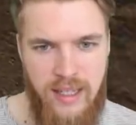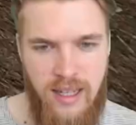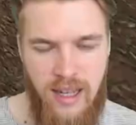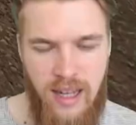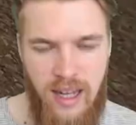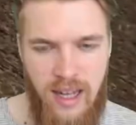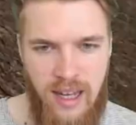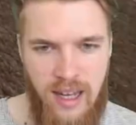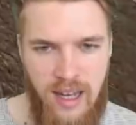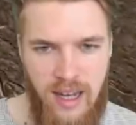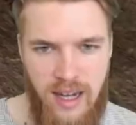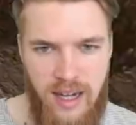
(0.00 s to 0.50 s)

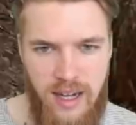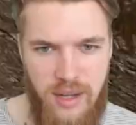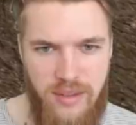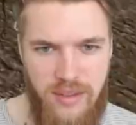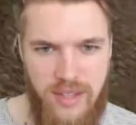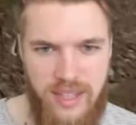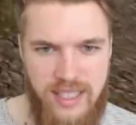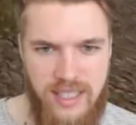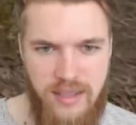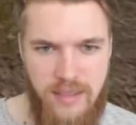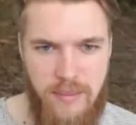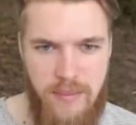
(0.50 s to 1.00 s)
Uh, I don't
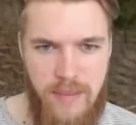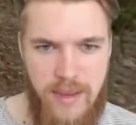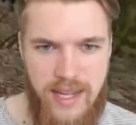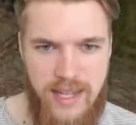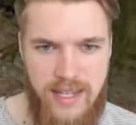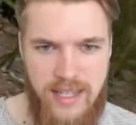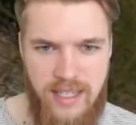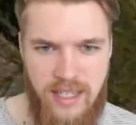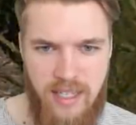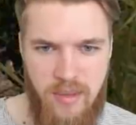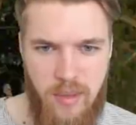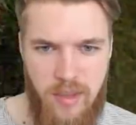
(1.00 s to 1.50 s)
think it's
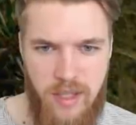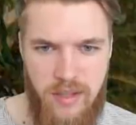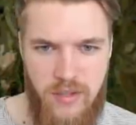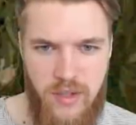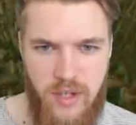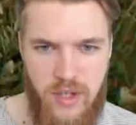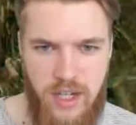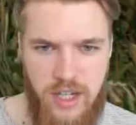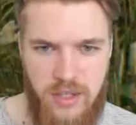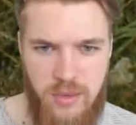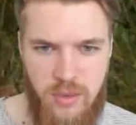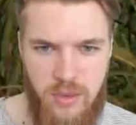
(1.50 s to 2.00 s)
amazing, but if you
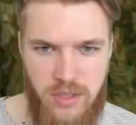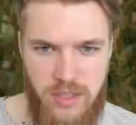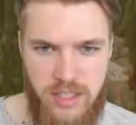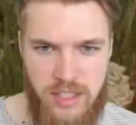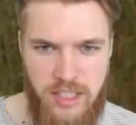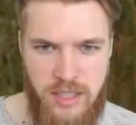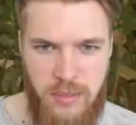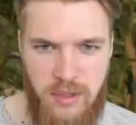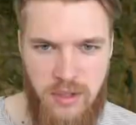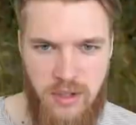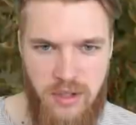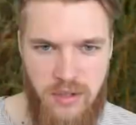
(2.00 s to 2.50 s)
guys want to
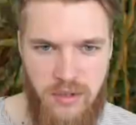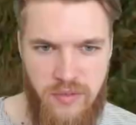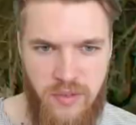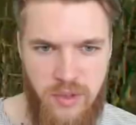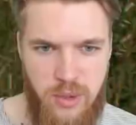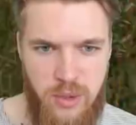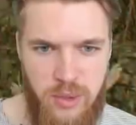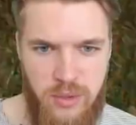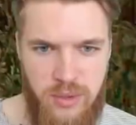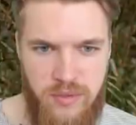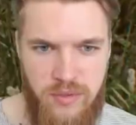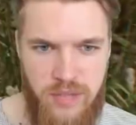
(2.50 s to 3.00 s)
see my
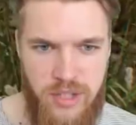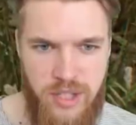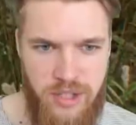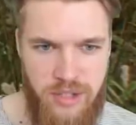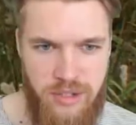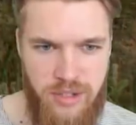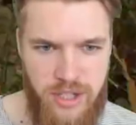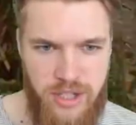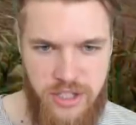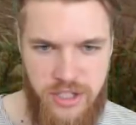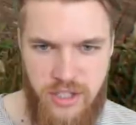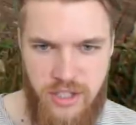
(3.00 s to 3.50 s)
review of the
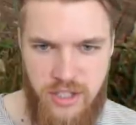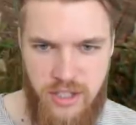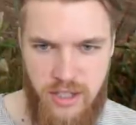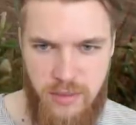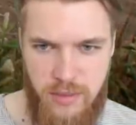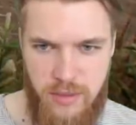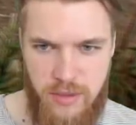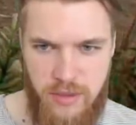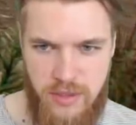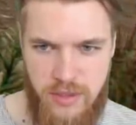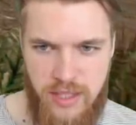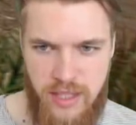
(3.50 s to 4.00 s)
Creation
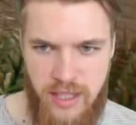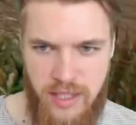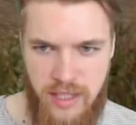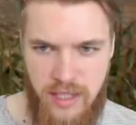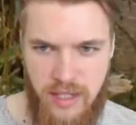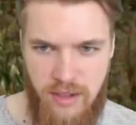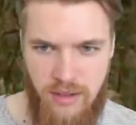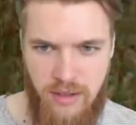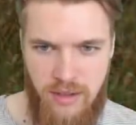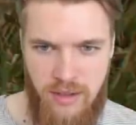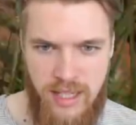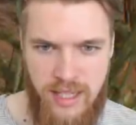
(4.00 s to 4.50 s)
Club content,
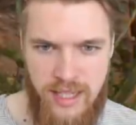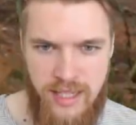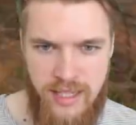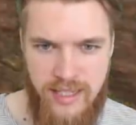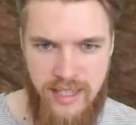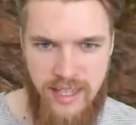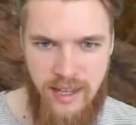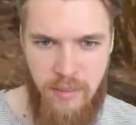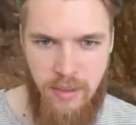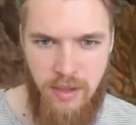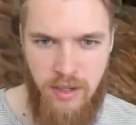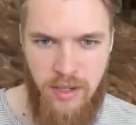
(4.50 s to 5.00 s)
I'll link it
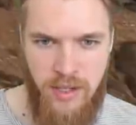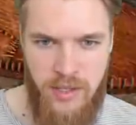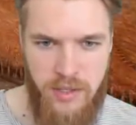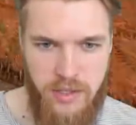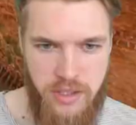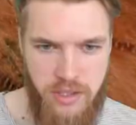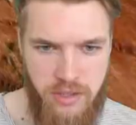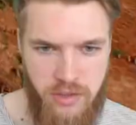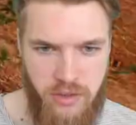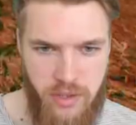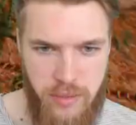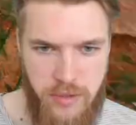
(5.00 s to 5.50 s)
down below in the
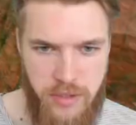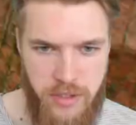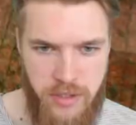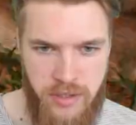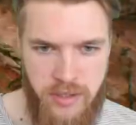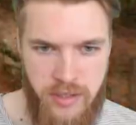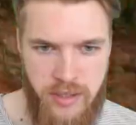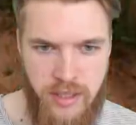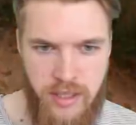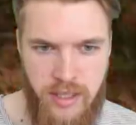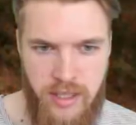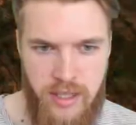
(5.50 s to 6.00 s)
description.
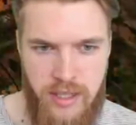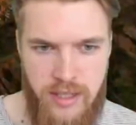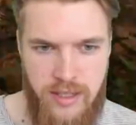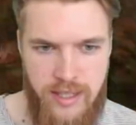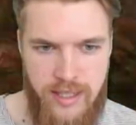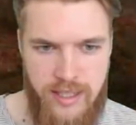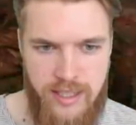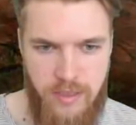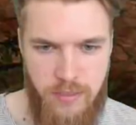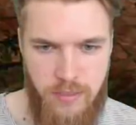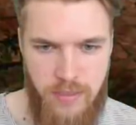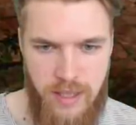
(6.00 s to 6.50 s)

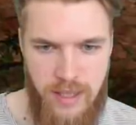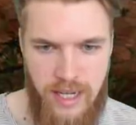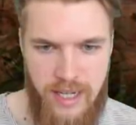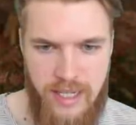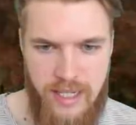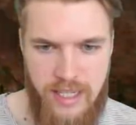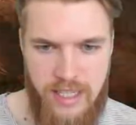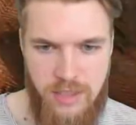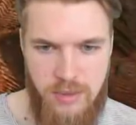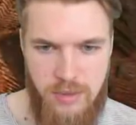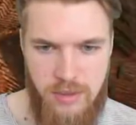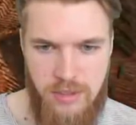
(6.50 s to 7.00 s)
There's a
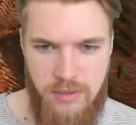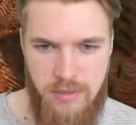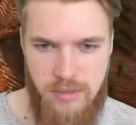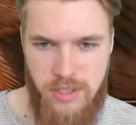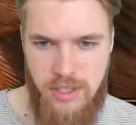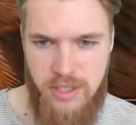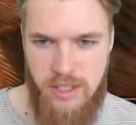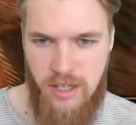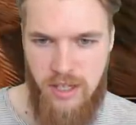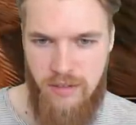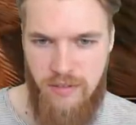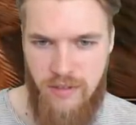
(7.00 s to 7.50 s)
playlist with some
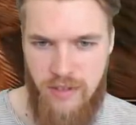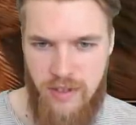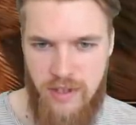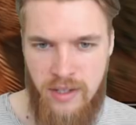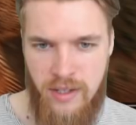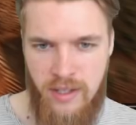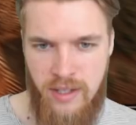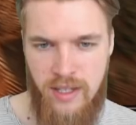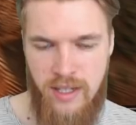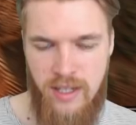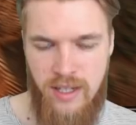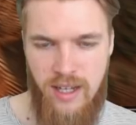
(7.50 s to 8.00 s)
stuff in.
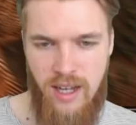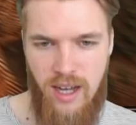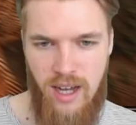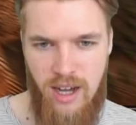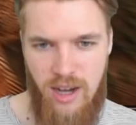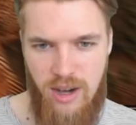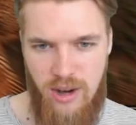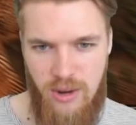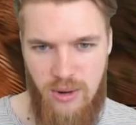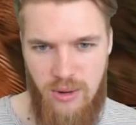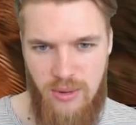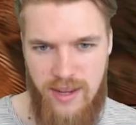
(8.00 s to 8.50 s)

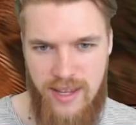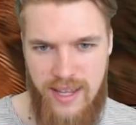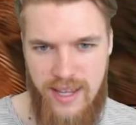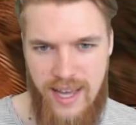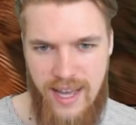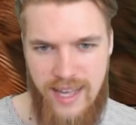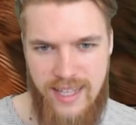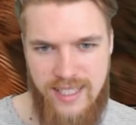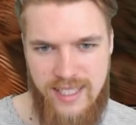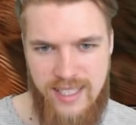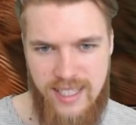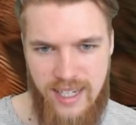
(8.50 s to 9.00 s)
Oh,
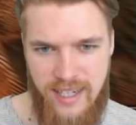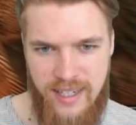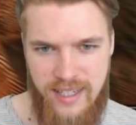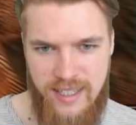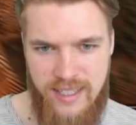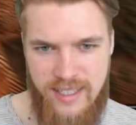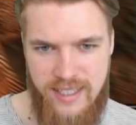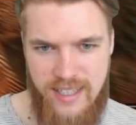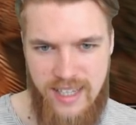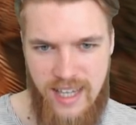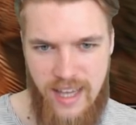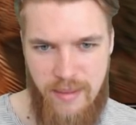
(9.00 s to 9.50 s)
yes! An
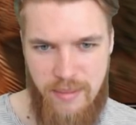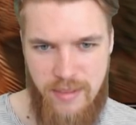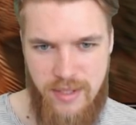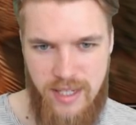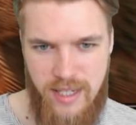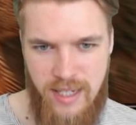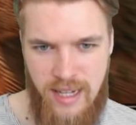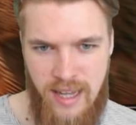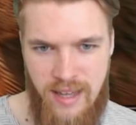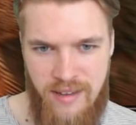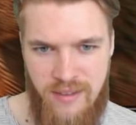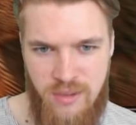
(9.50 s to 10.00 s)

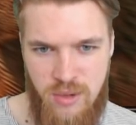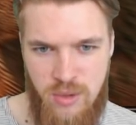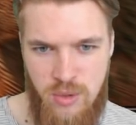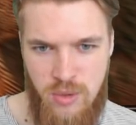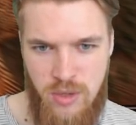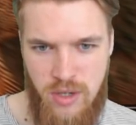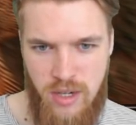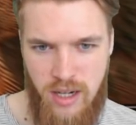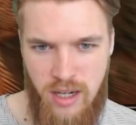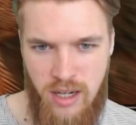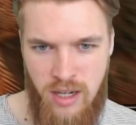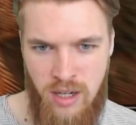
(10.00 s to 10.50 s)
adept
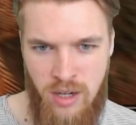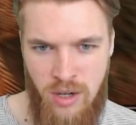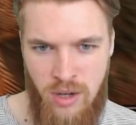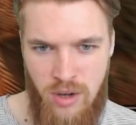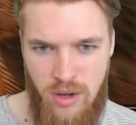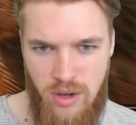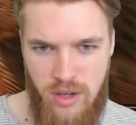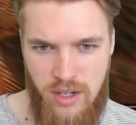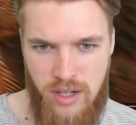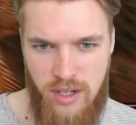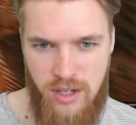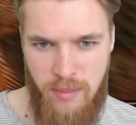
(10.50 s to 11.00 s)
leveled
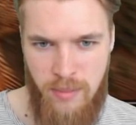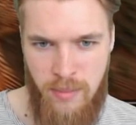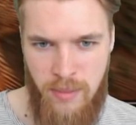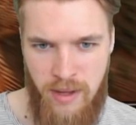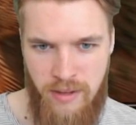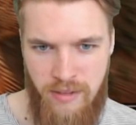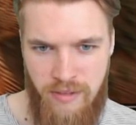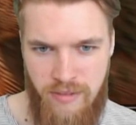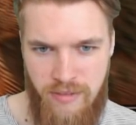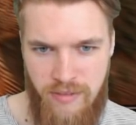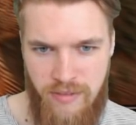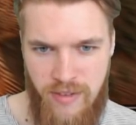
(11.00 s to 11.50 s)
lock. My
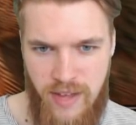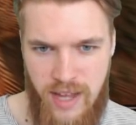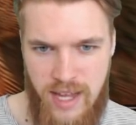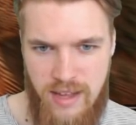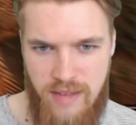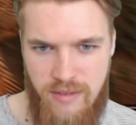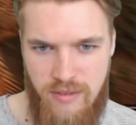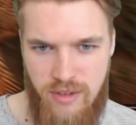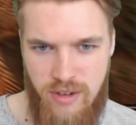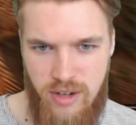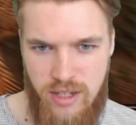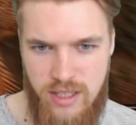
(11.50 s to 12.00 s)

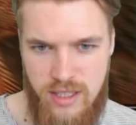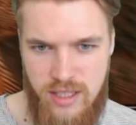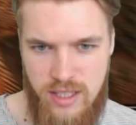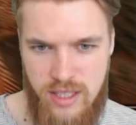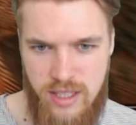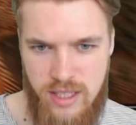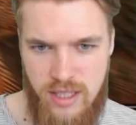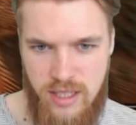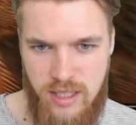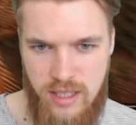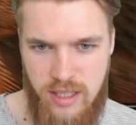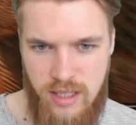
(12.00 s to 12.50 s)
favorite.